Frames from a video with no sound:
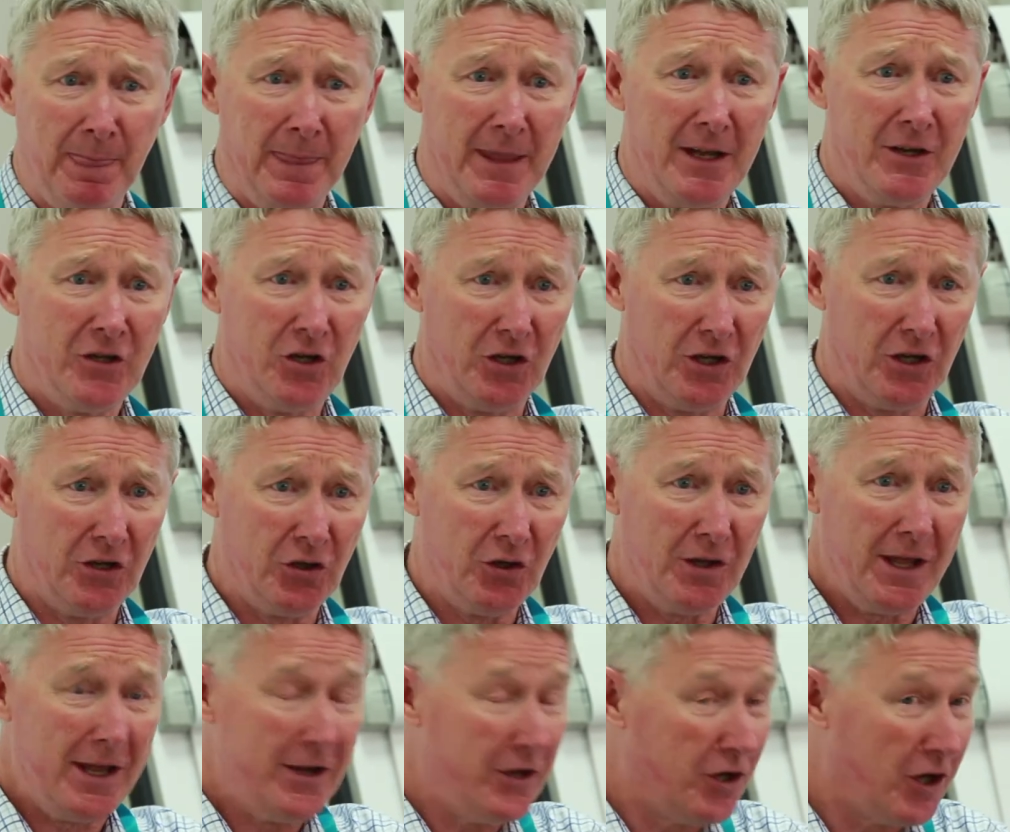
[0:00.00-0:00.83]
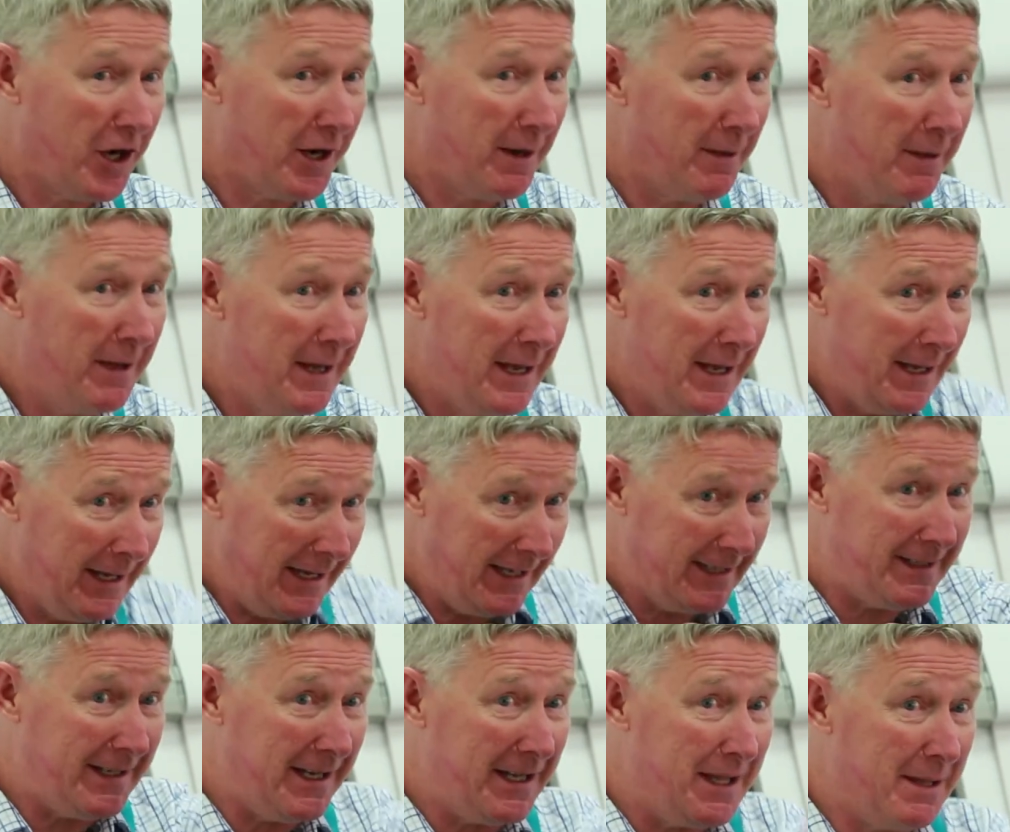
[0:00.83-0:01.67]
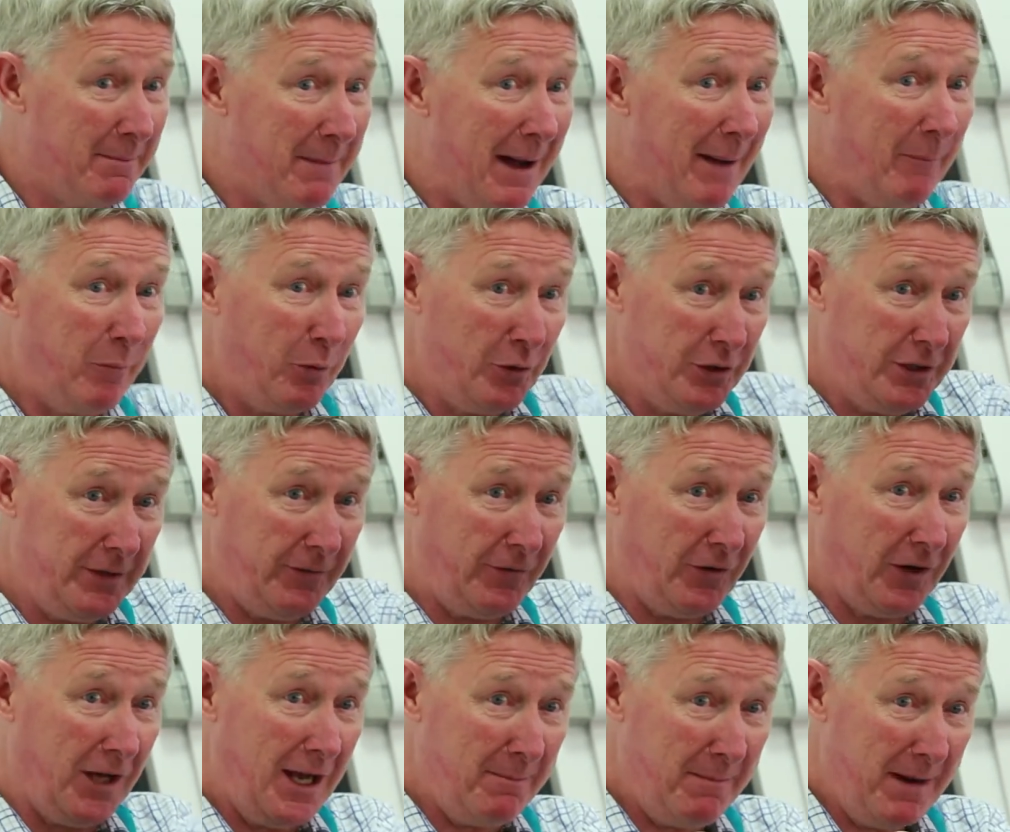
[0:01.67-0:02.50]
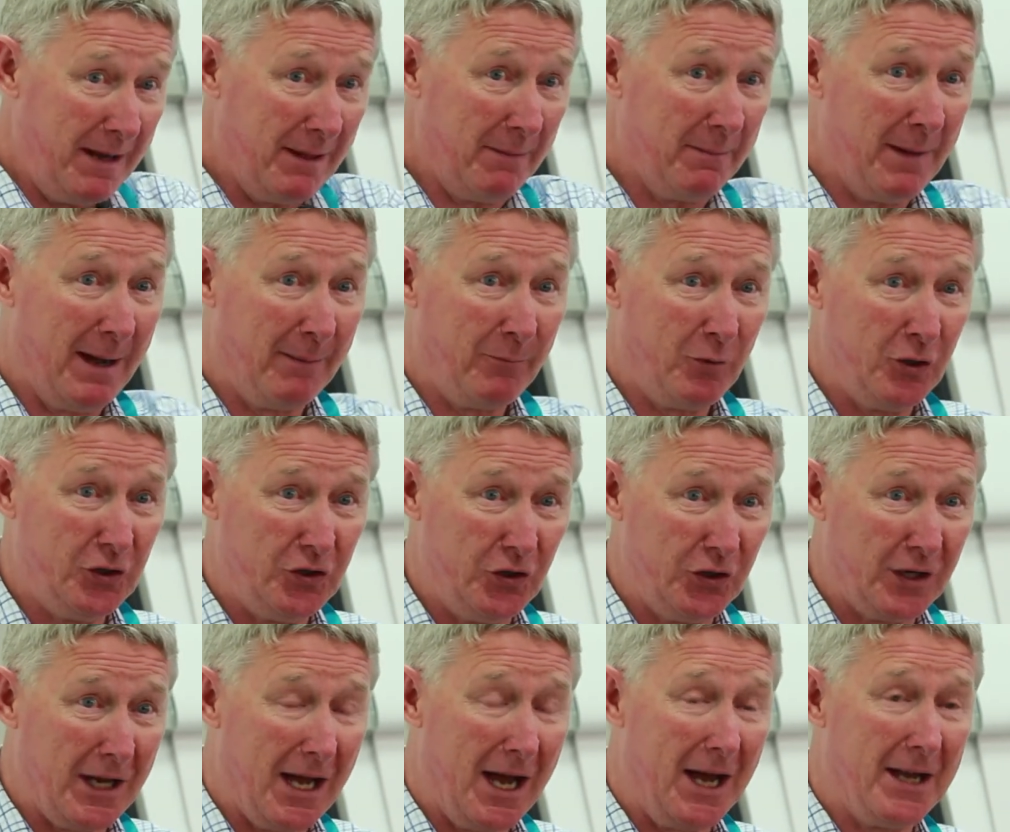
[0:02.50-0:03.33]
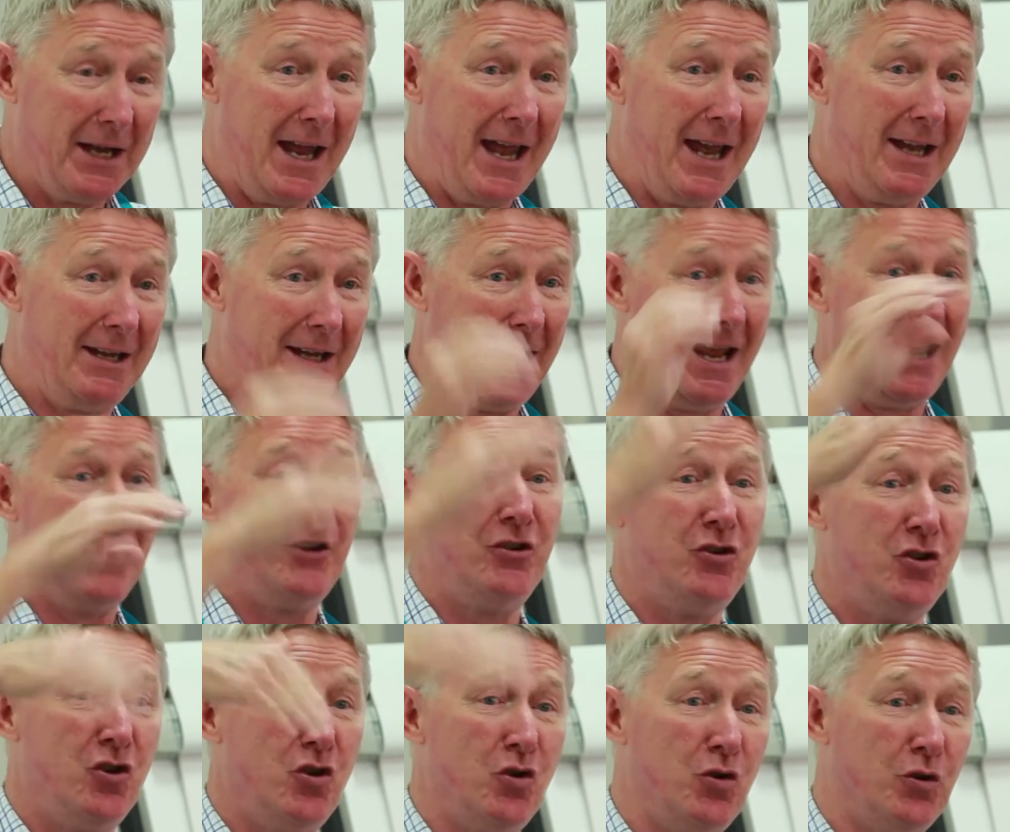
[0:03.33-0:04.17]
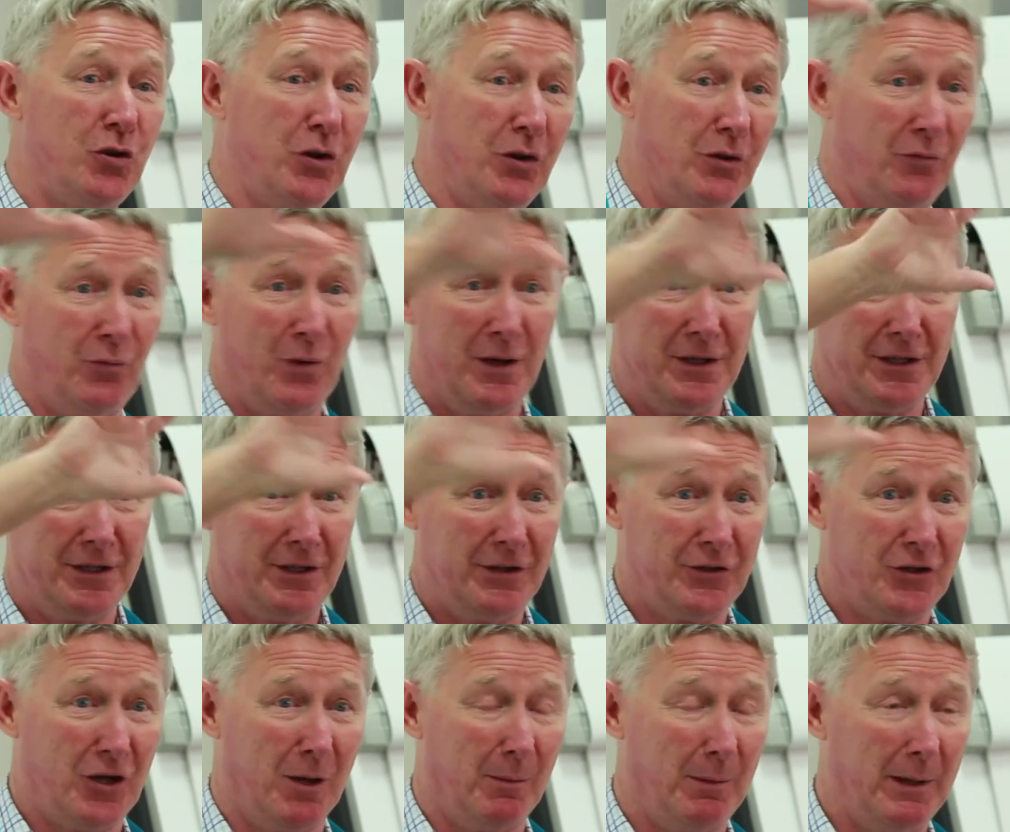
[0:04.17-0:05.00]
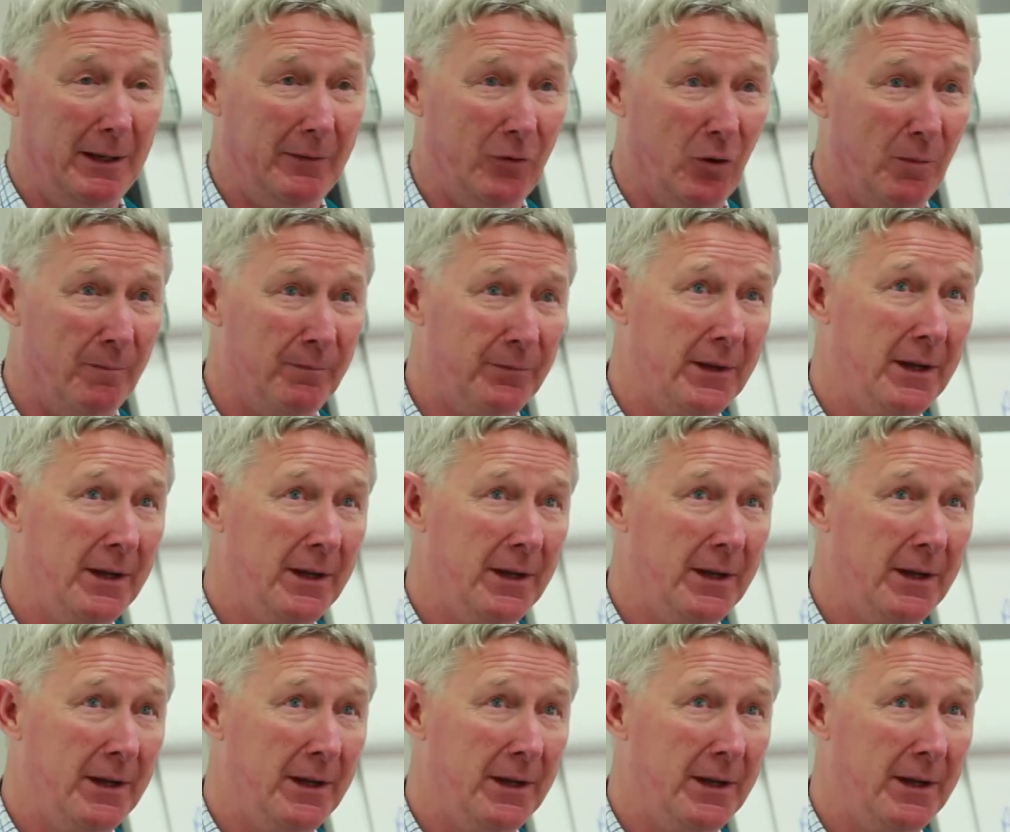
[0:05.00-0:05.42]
So you can do that, you kind of extend them upwards if you like, map them upwards. You can't add new sort of ones at the top level.